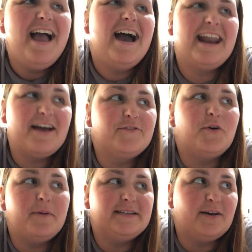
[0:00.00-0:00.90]
And I have to
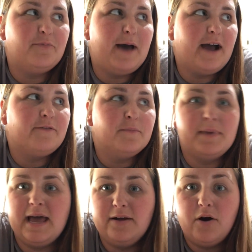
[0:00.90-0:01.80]
hold myself back from
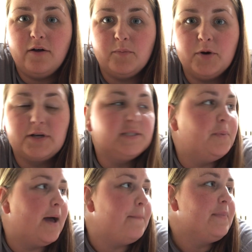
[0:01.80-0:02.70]
buying all the books.
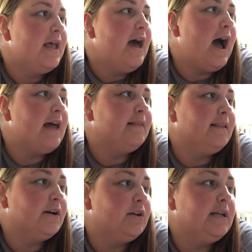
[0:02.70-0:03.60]
But I
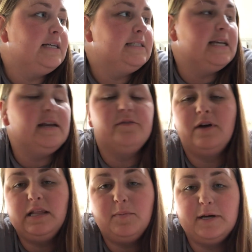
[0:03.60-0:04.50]
literally sit in front
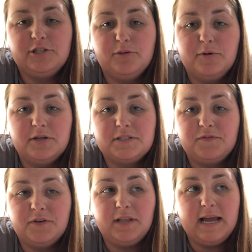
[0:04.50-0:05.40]
of the picture books
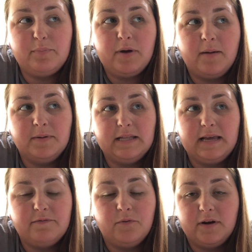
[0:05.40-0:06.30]
for probably
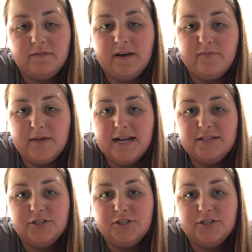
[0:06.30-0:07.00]
45 minutes